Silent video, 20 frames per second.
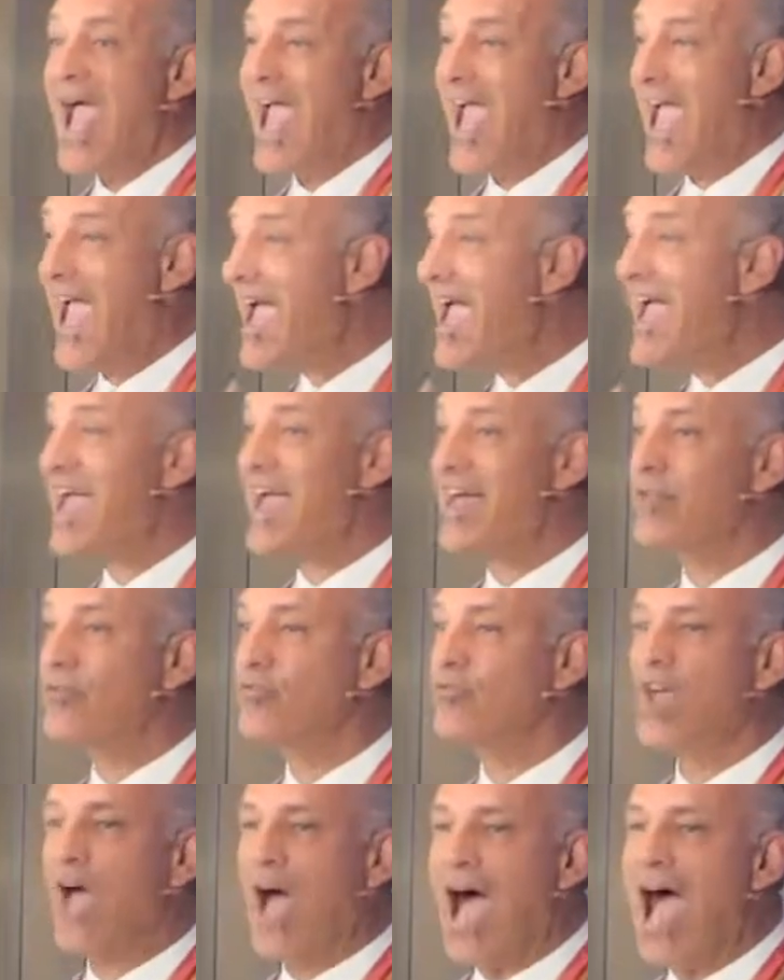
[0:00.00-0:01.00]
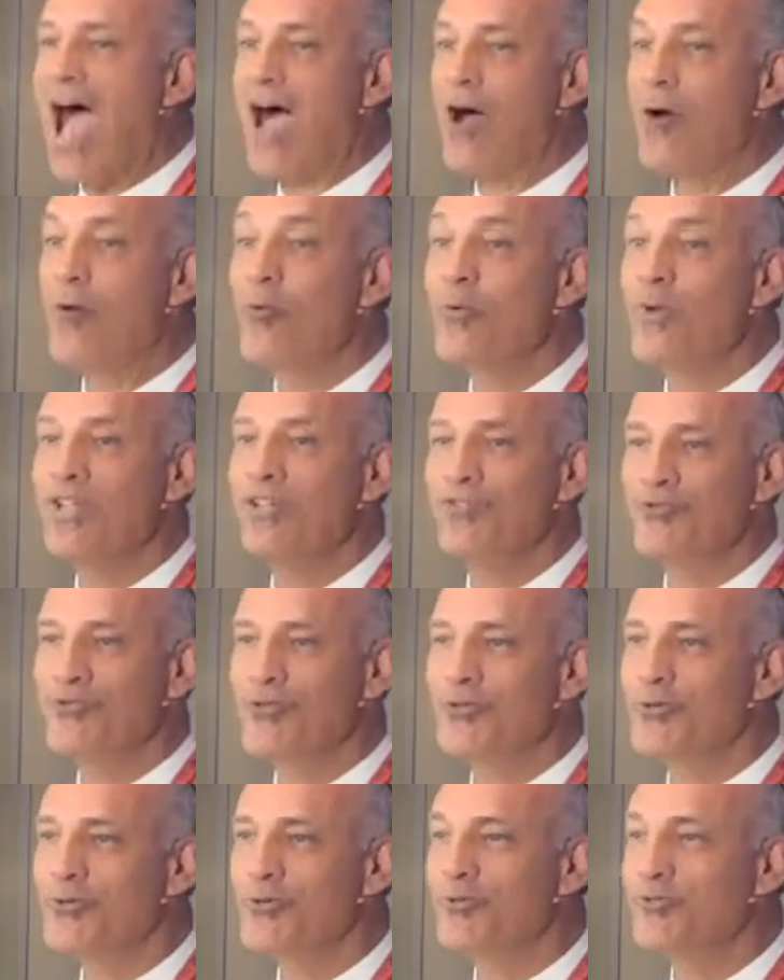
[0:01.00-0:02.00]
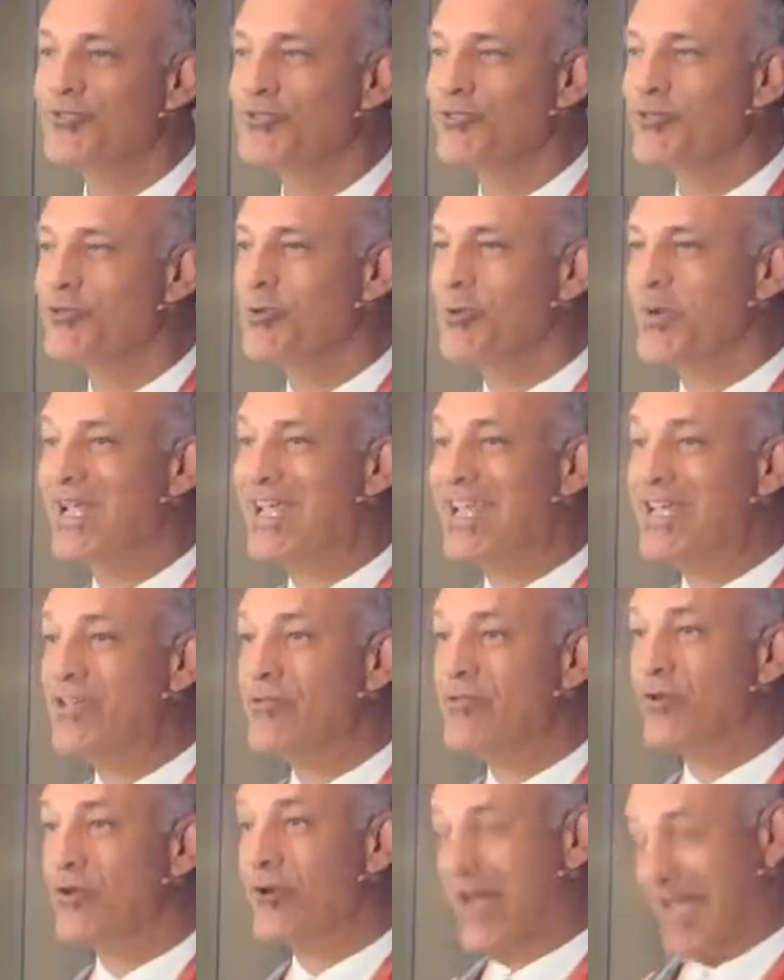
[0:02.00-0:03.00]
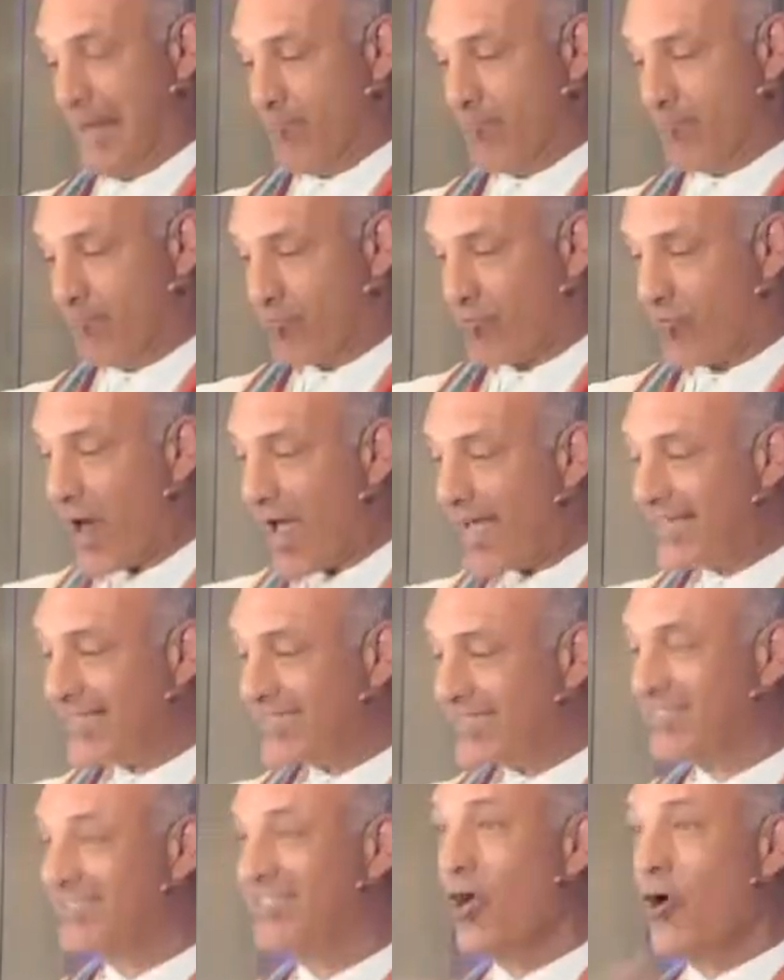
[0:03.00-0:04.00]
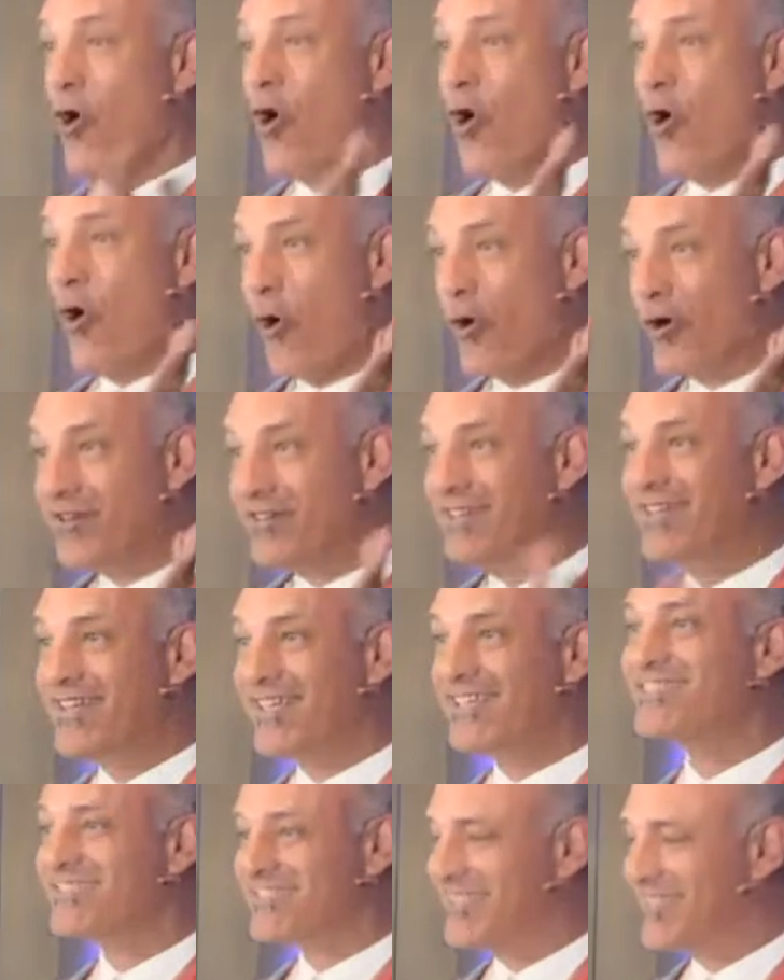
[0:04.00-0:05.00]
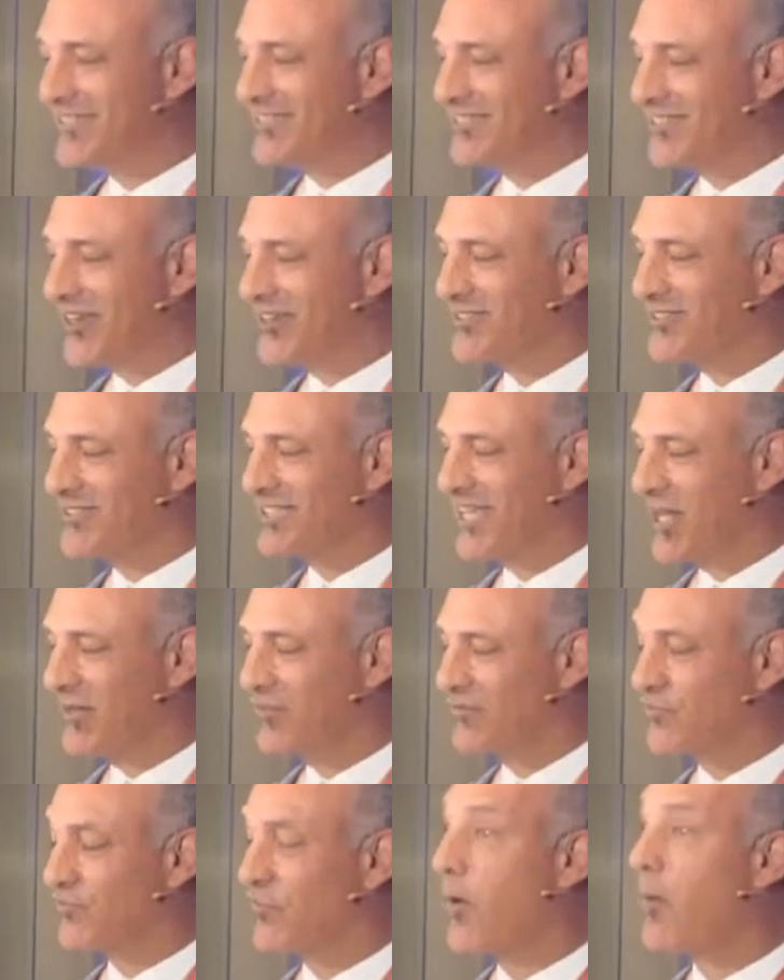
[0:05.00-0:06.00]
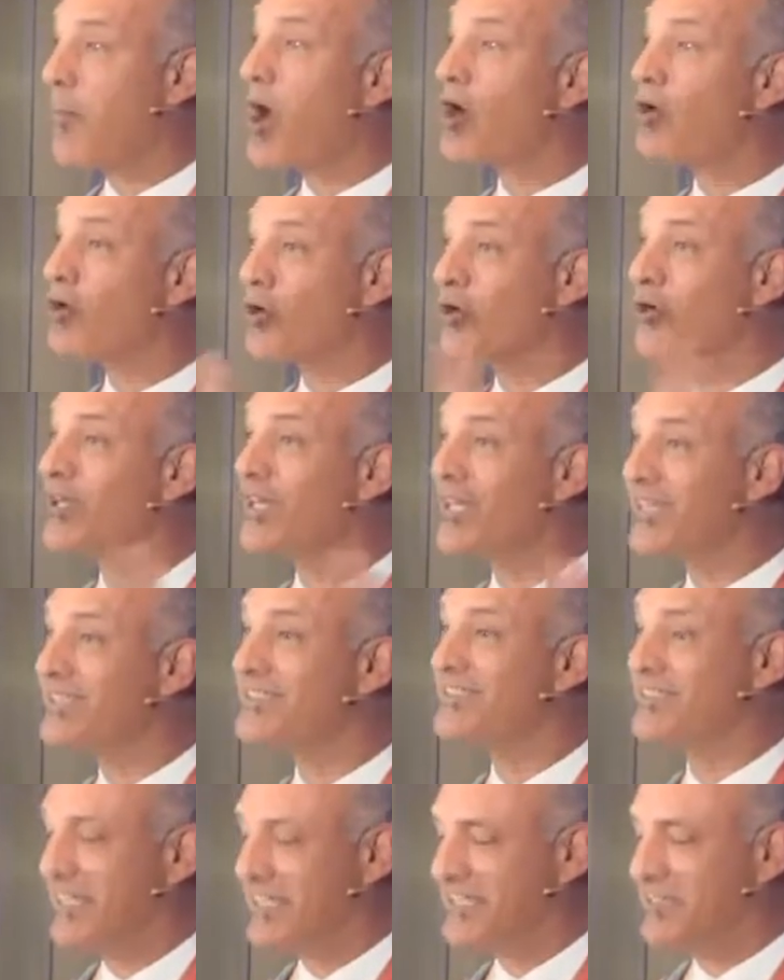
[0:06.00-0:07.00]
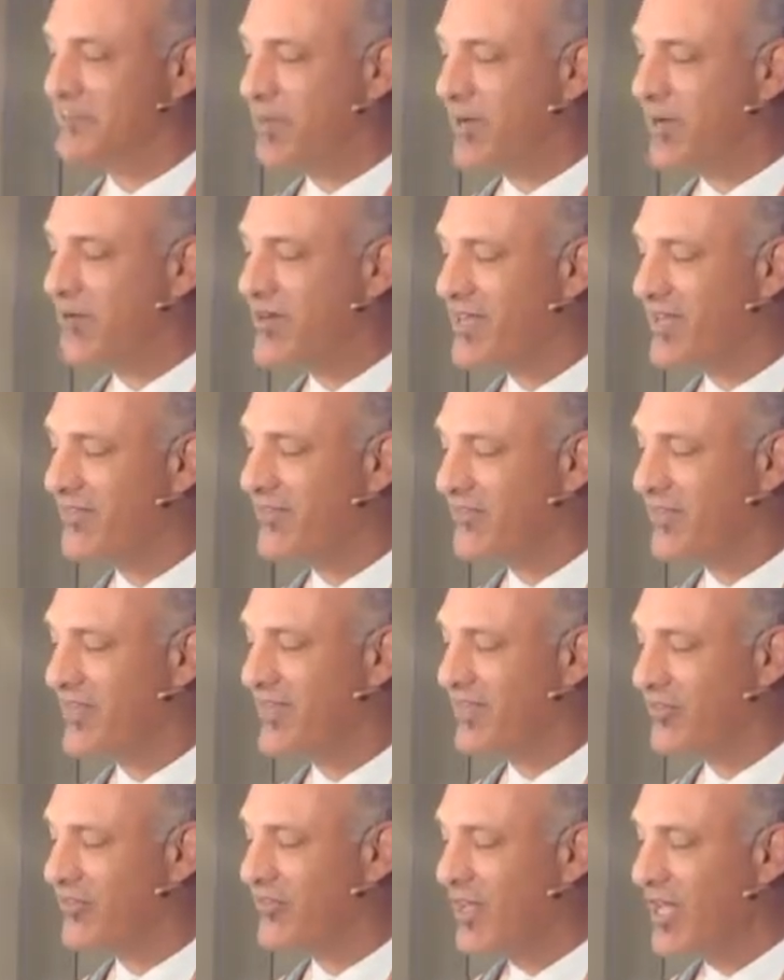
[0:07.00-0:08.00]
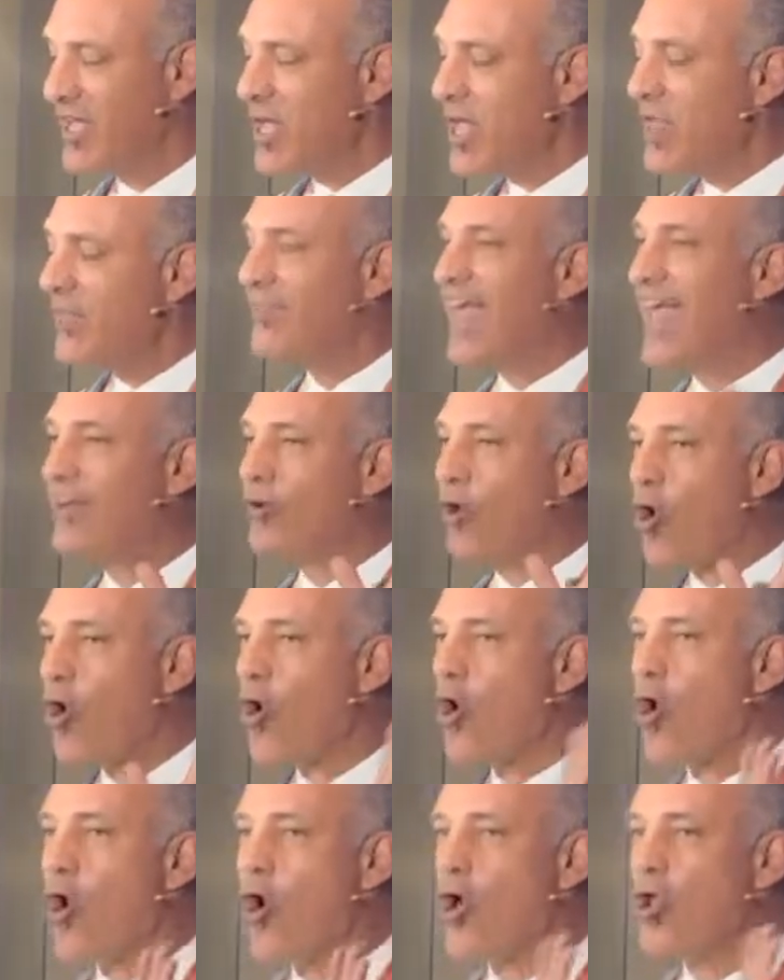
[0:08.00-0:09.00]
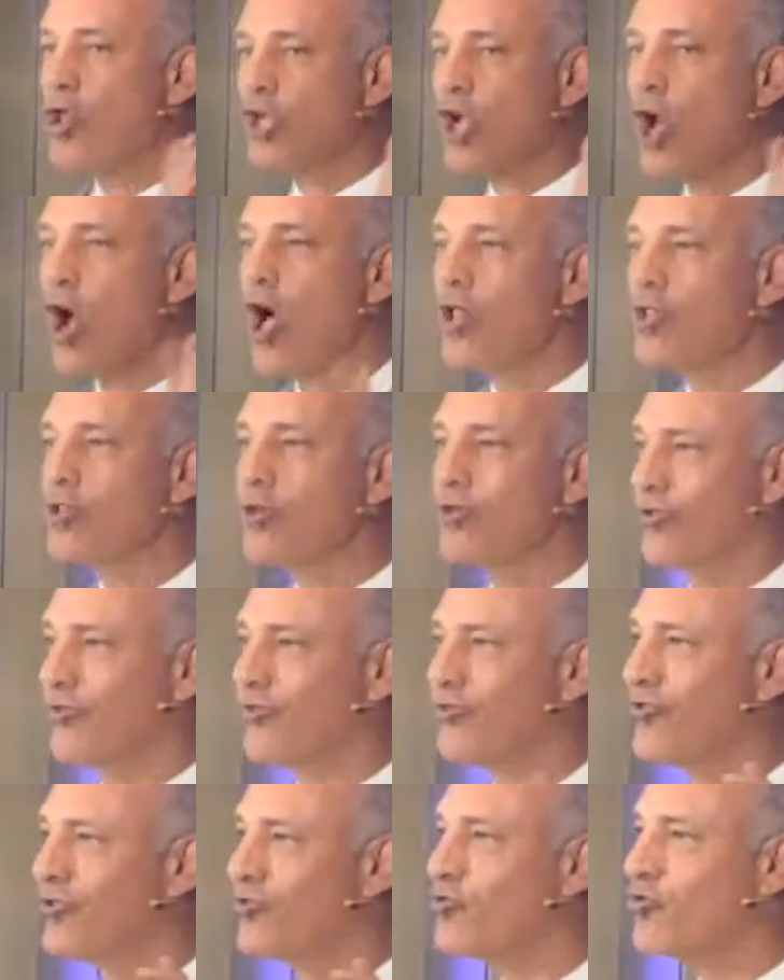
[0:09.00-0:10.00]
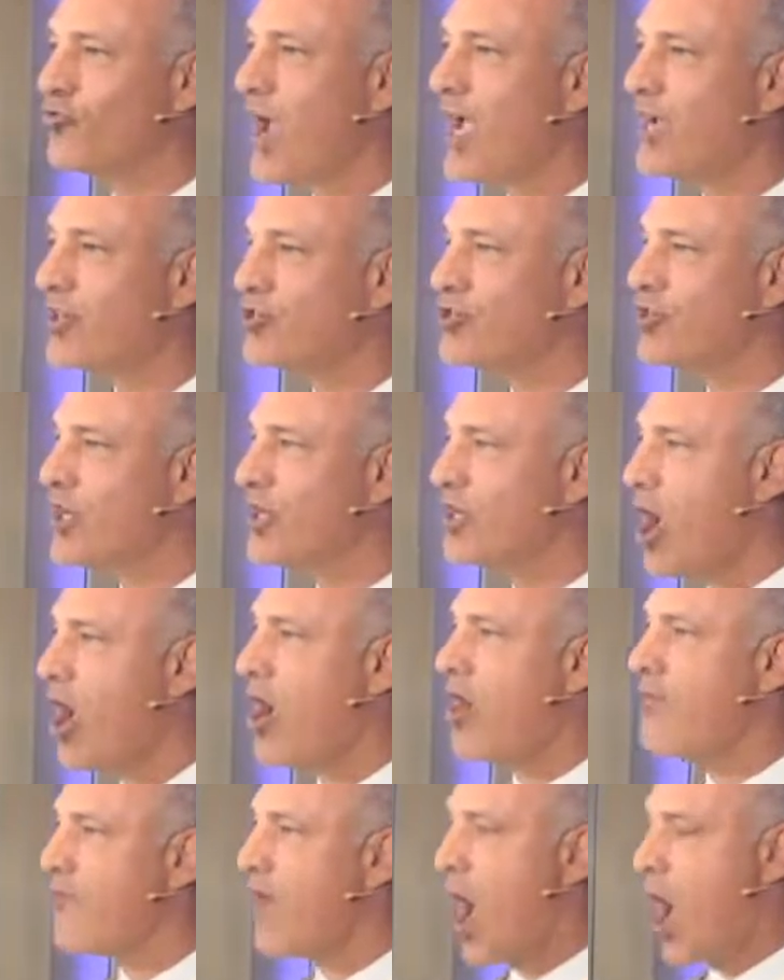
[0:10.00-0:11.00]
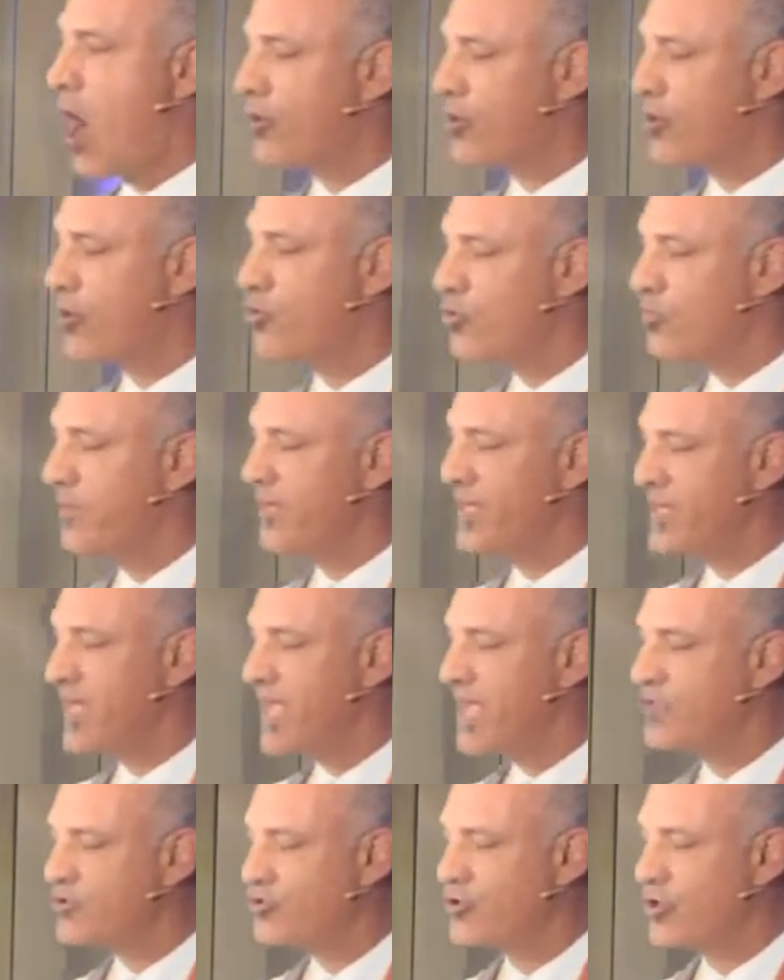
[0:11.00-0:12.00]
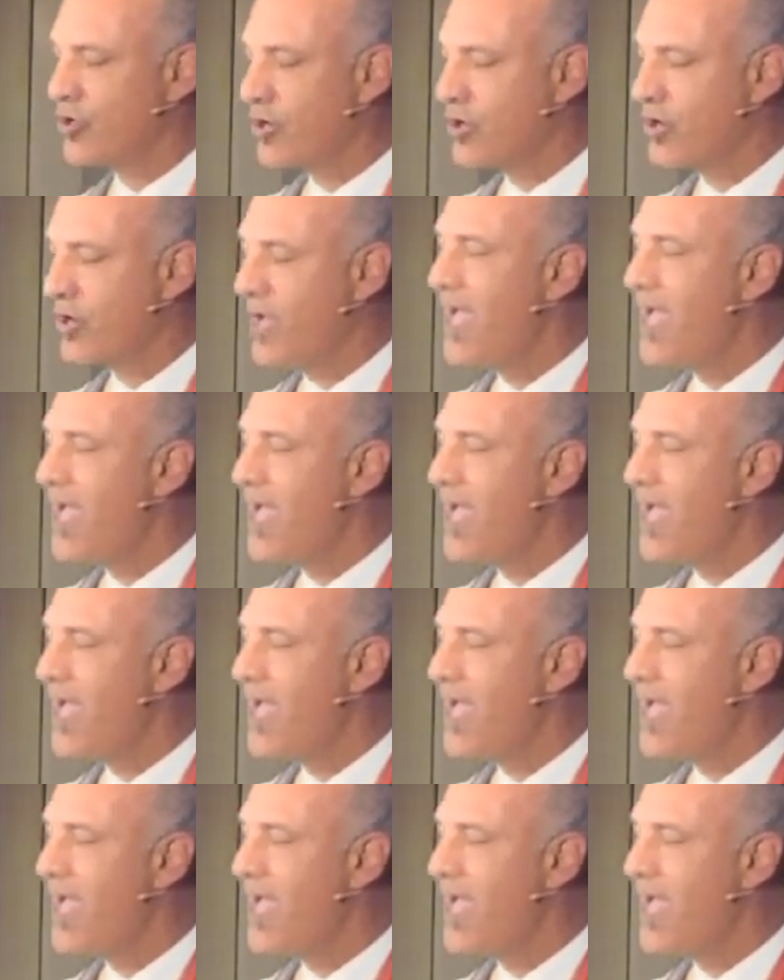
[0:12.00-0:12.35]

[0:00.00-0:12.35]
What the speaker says: and how we choose to either embrace or distance ourselves from our earliest experiences, that all colors the direction of our human nature.